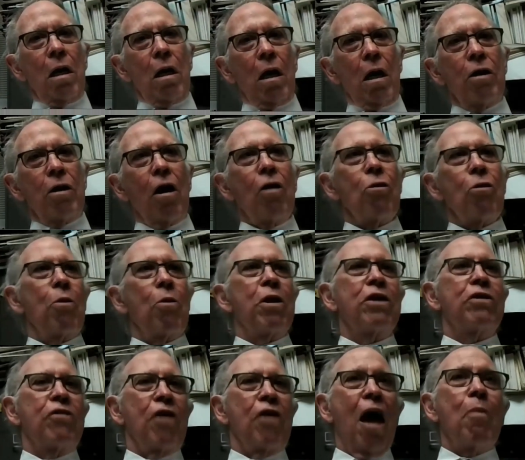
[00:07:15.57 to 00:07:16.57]
Another
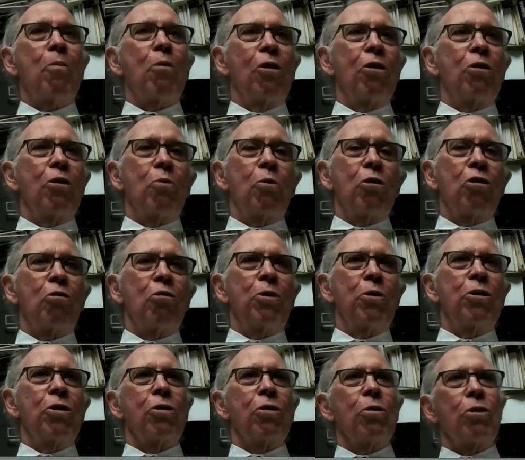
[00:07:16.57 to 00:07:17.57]
example that would have
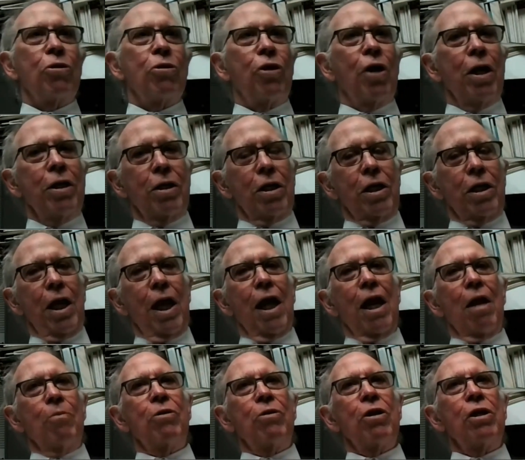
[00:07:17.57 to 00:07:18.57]
been a good thing to
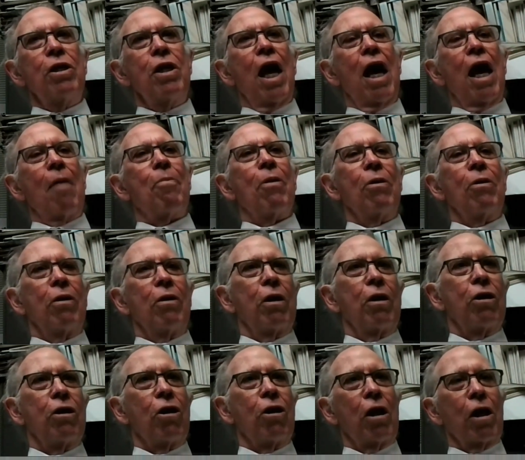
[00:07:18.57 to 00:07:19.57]
tell him didn't happen
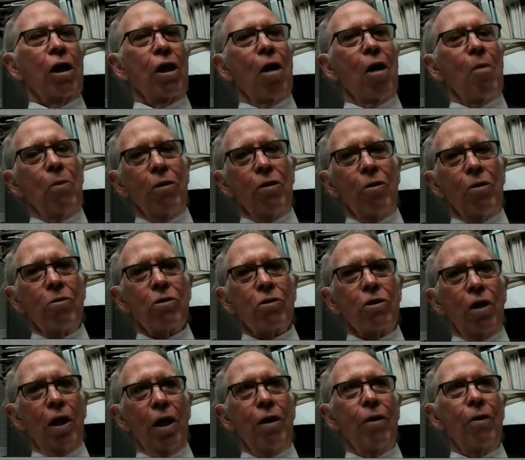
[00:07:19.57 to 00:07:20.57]
until a couple of years
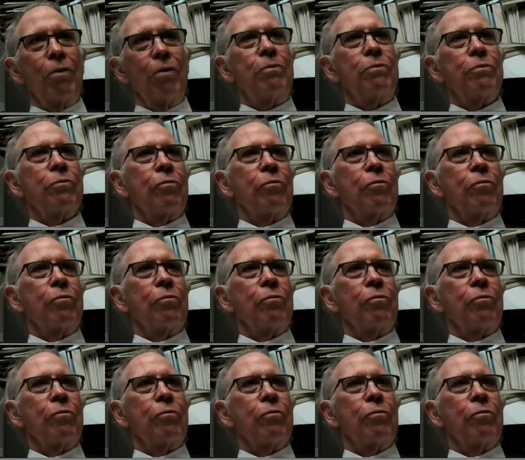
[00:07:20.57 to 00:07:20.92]
later.